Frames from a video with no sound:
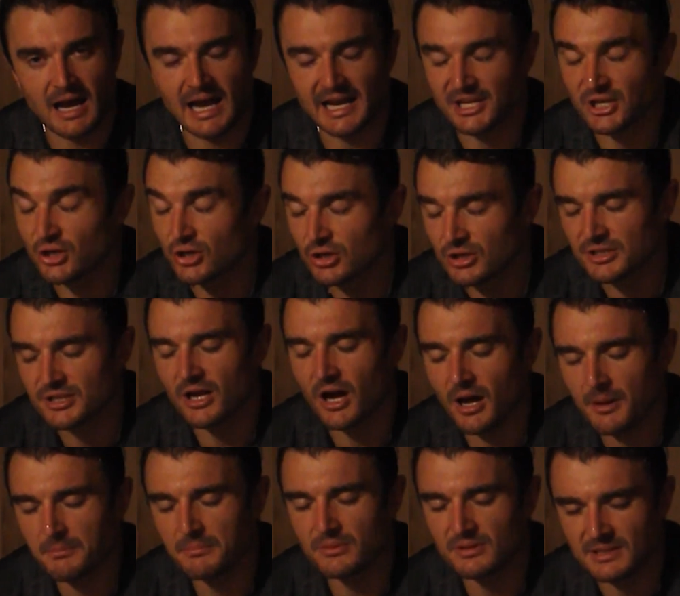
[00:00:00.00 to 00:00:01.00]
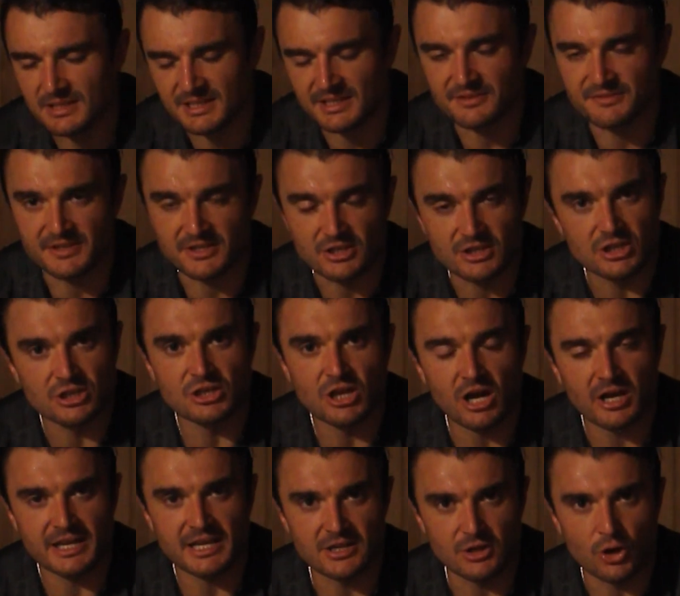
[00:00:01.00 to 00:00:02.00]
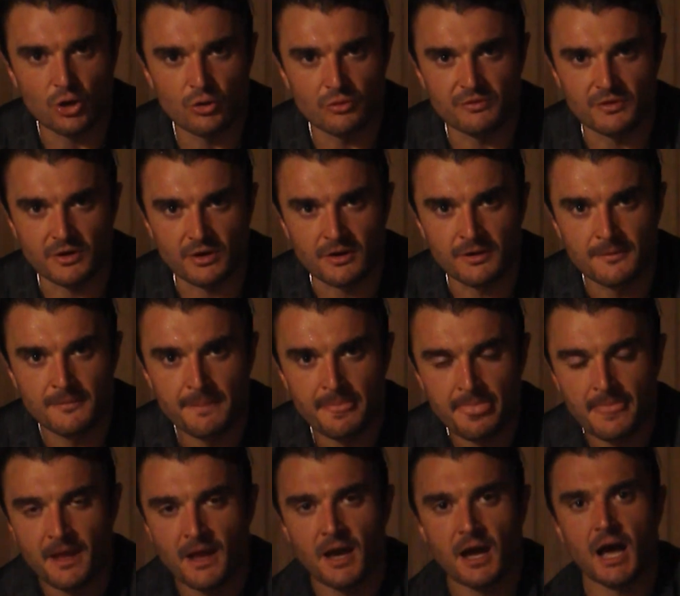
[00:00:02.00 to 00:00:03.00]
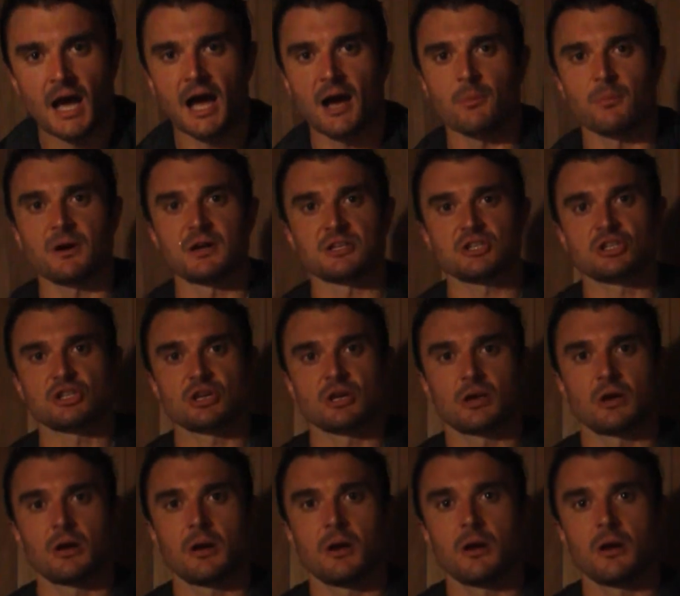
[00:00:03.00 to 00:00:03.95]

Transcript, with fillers: I could not believe and could not get over how much